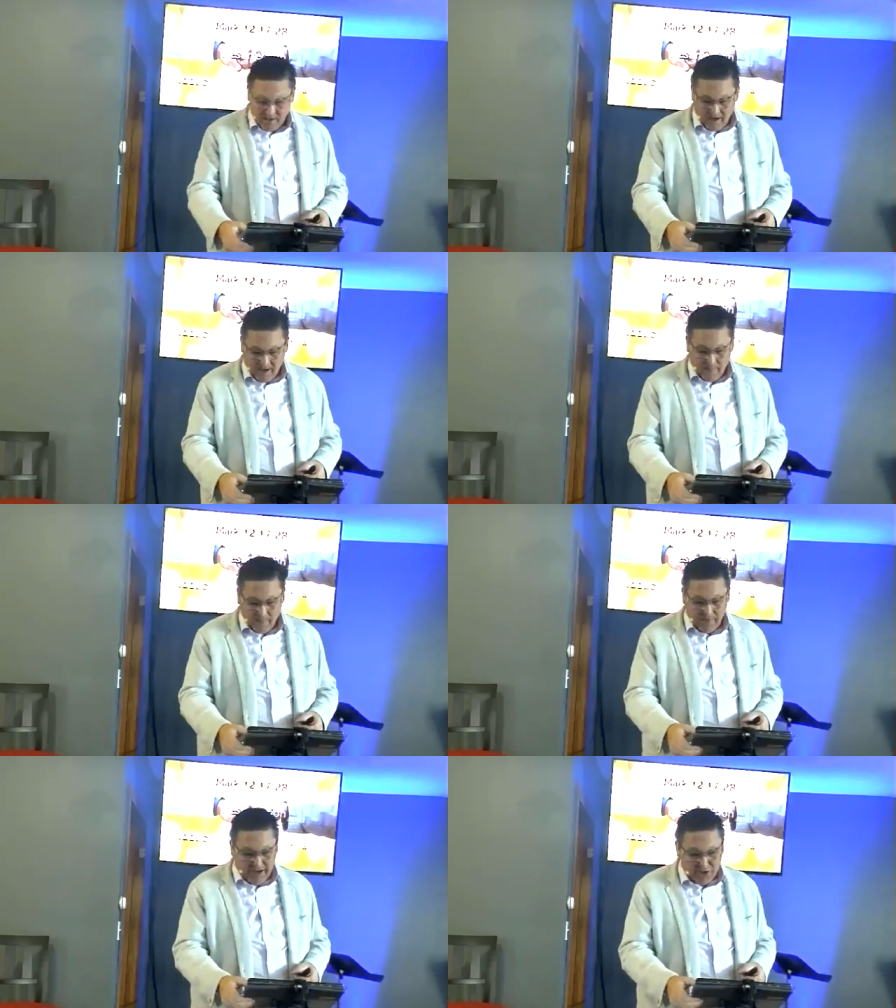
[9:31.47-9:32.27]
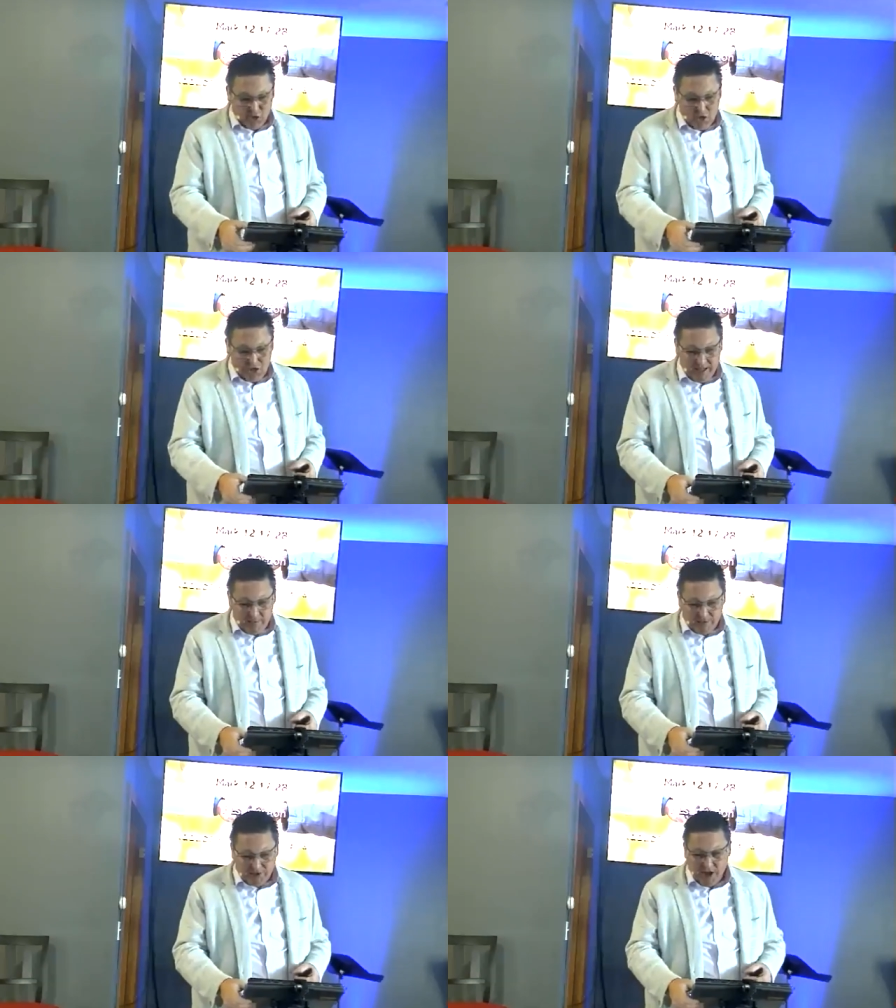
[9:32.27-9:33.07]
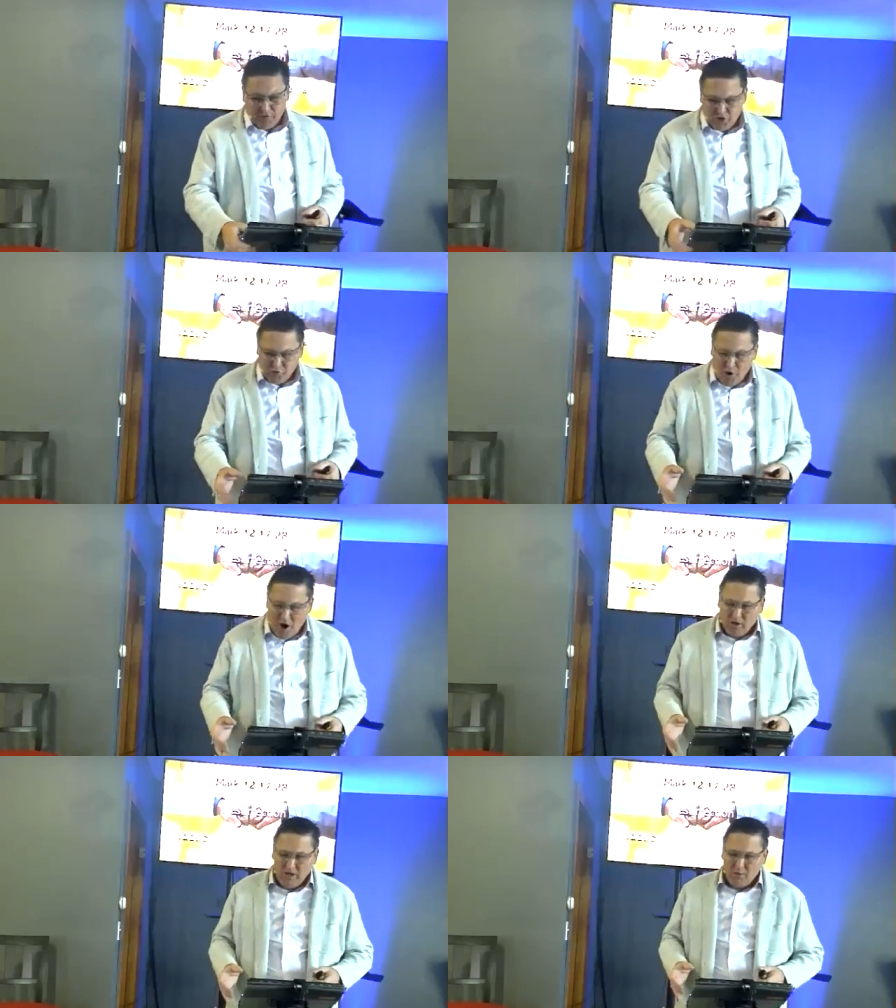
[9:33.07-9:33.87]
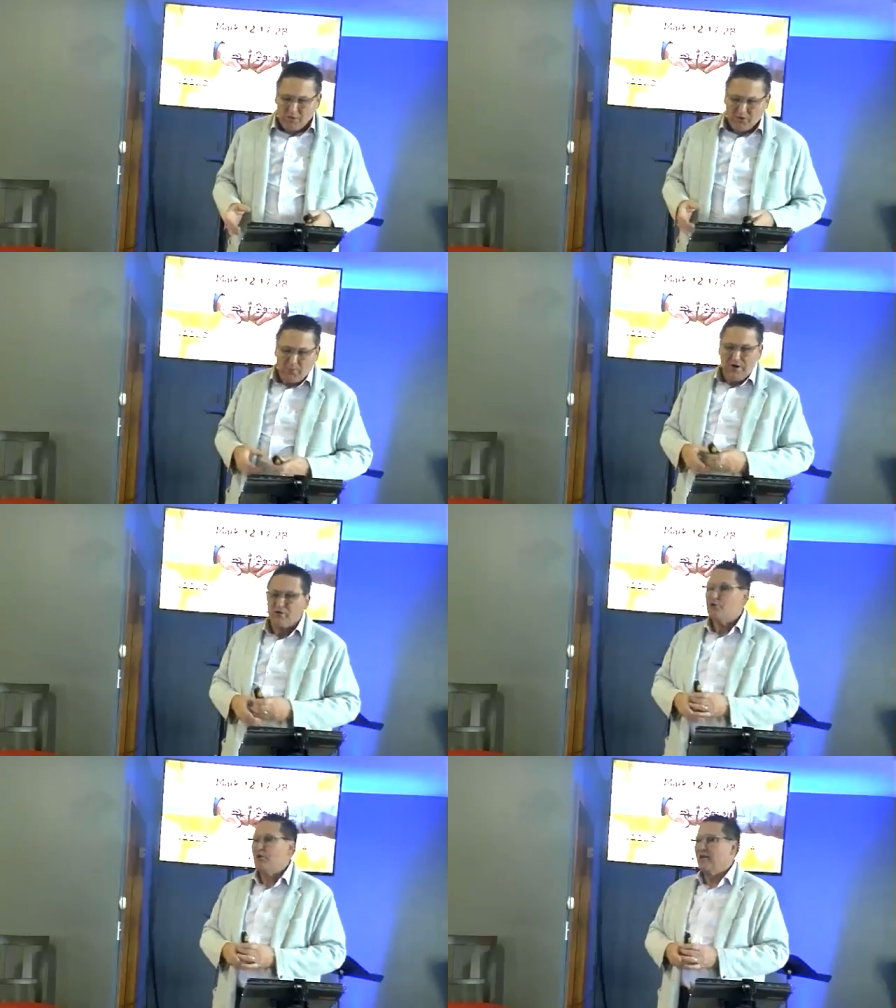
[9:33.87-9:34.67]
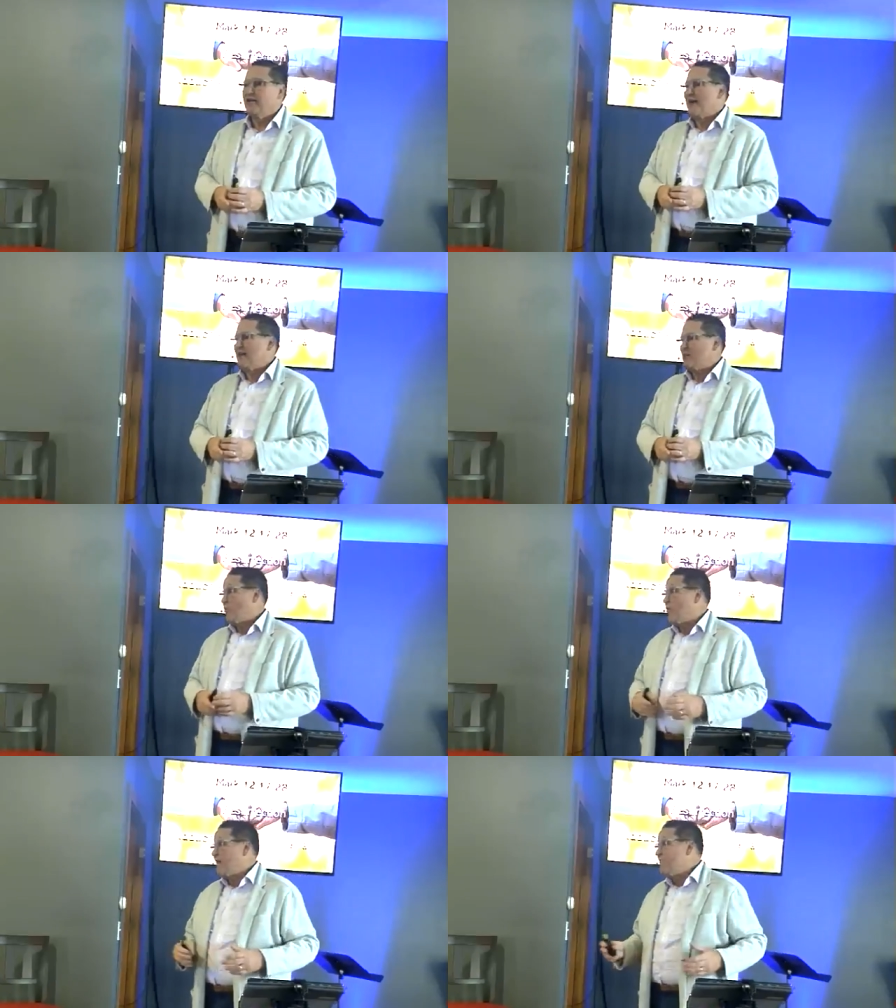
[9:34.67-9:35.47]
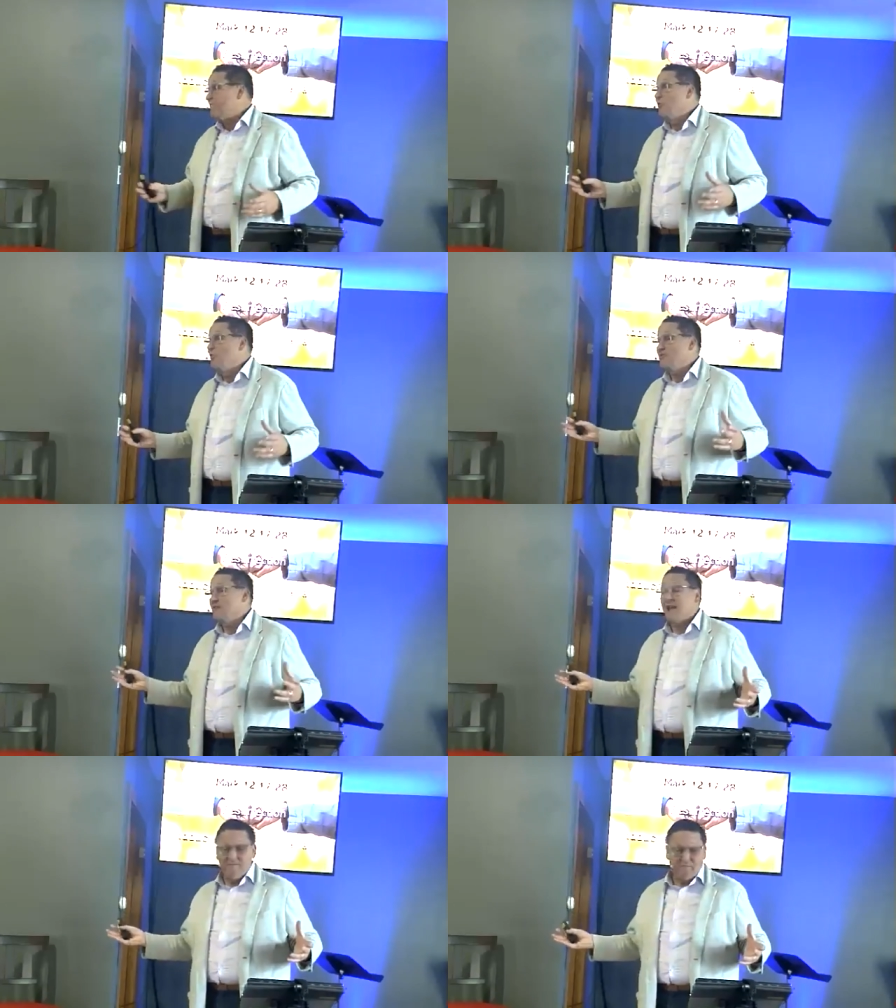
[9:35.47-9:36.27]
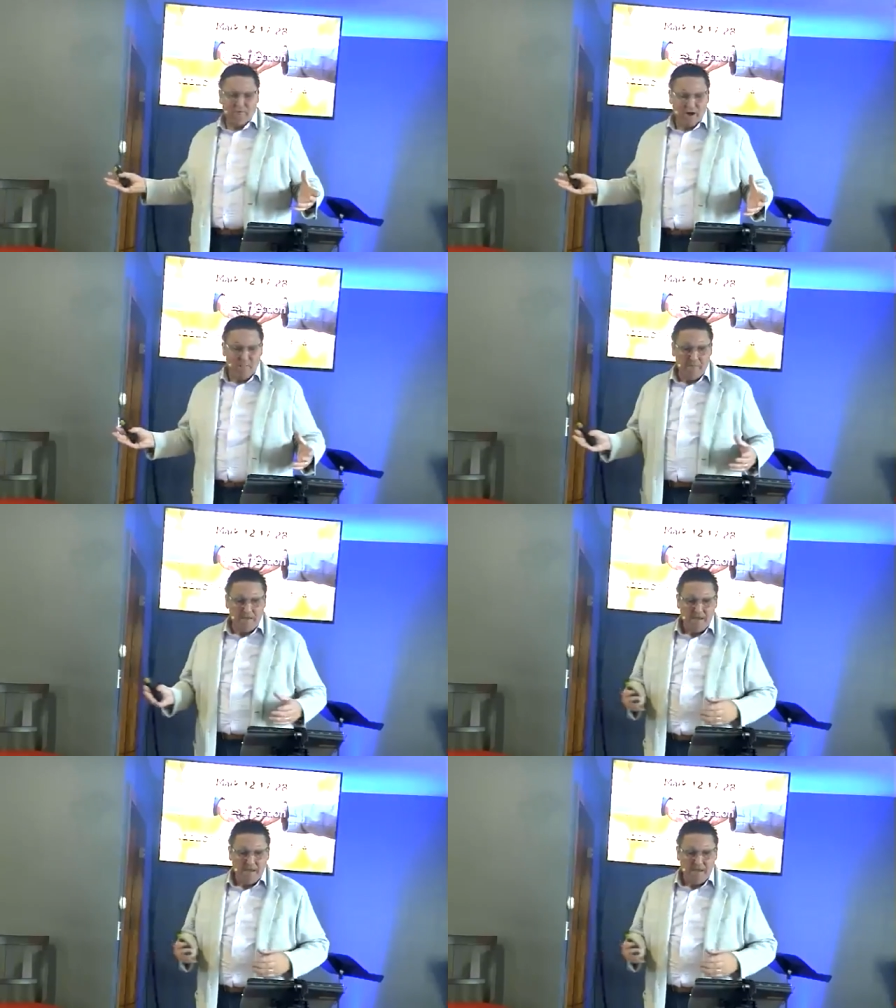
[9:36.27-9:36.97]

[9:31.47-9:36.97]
Um, they associated themselves strongly with the priesthood, and that's where their influence came from.